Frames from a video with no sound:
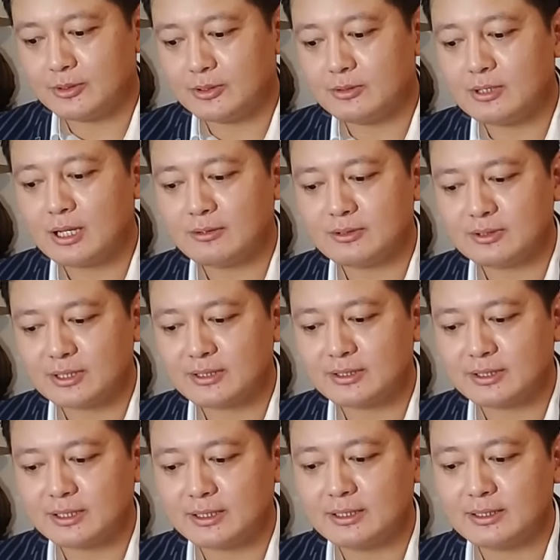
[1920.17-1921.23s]
in
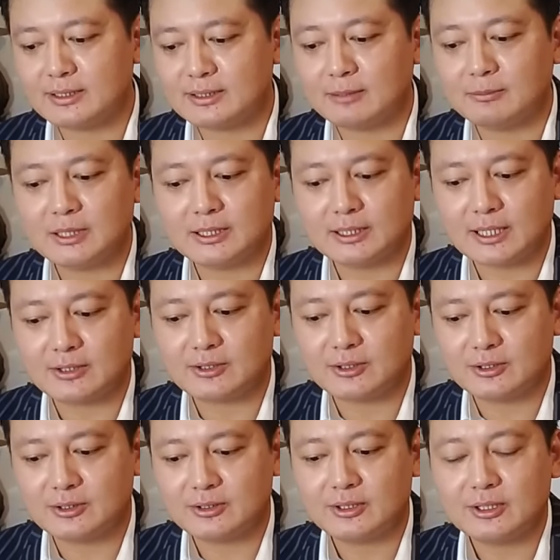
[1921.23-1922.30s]
2016 assembly
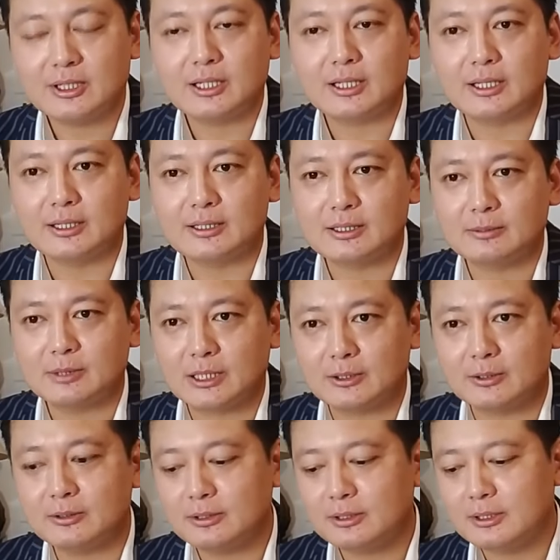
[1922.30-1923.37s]
elections in Tamil
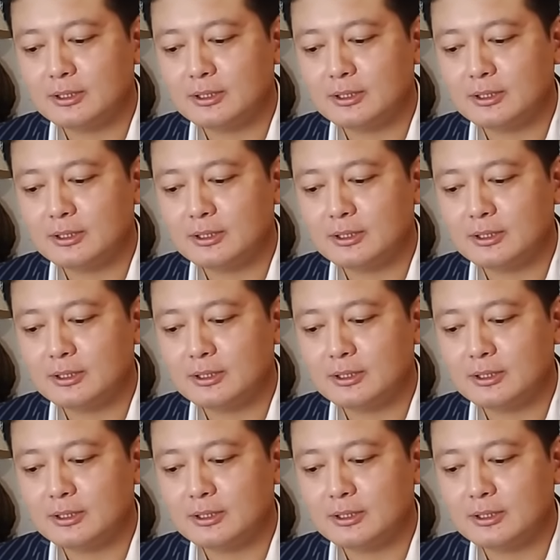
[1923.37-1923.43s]
Nadu,